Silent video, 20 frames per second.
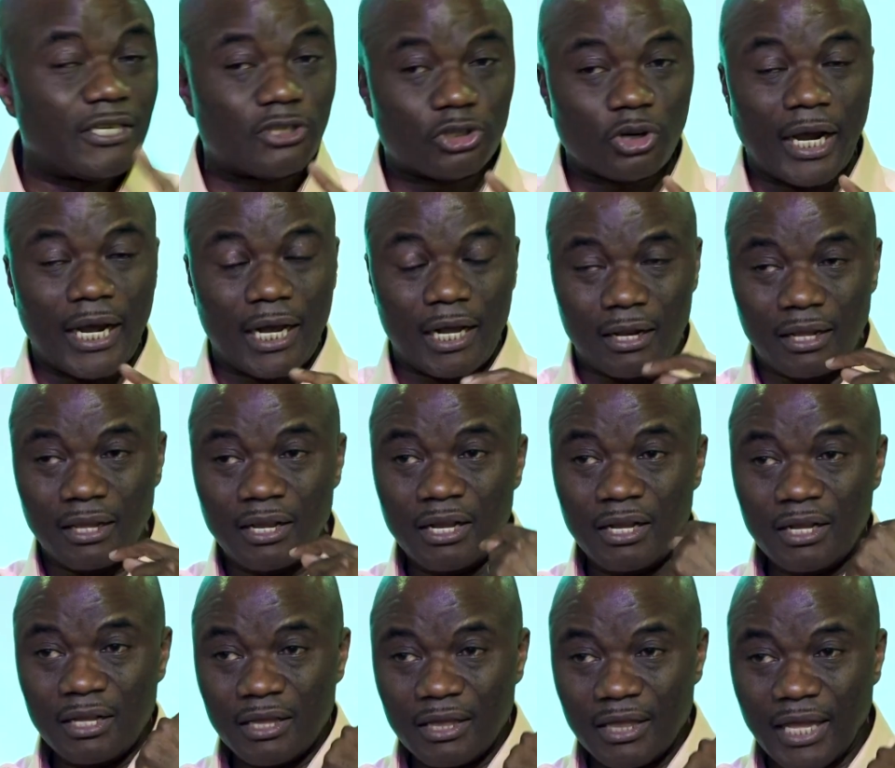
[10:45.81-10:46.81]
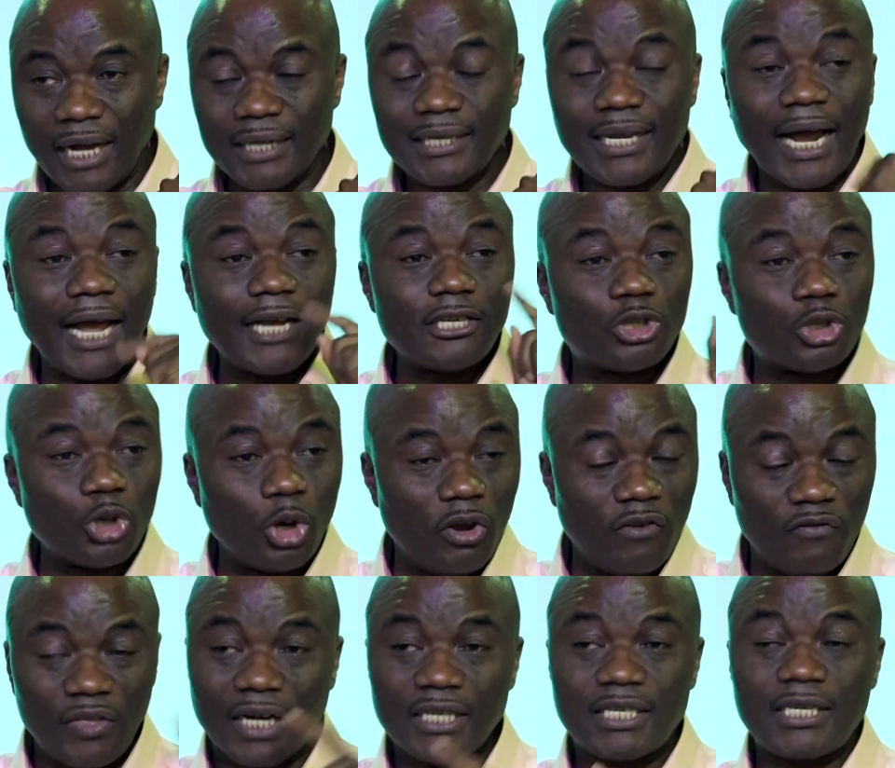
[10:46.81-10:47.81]
Israel that I
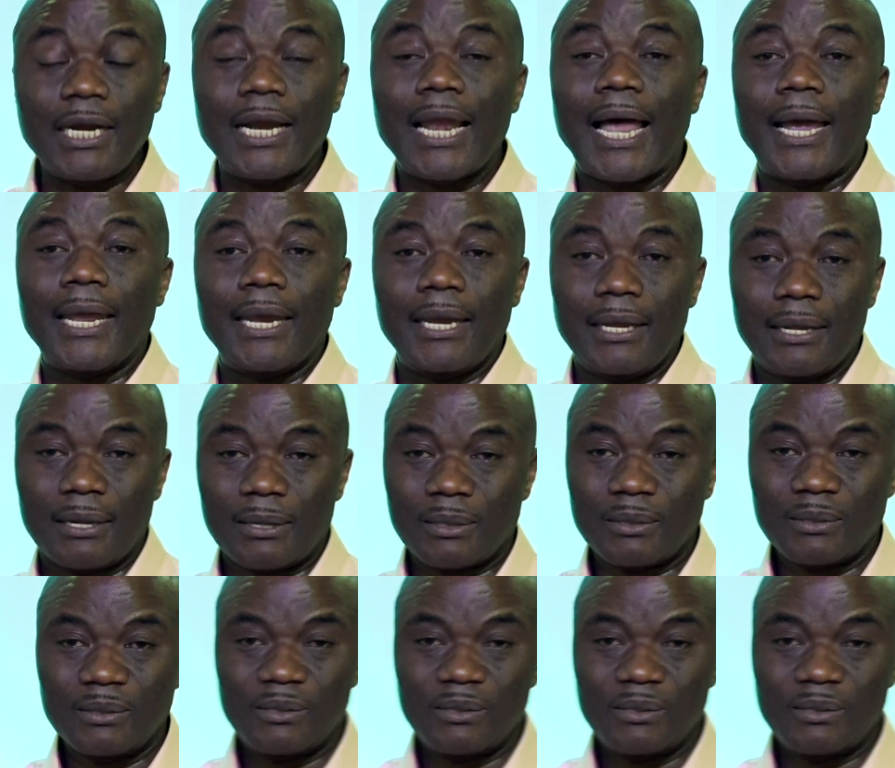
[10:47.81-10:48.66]
serve, that Eli,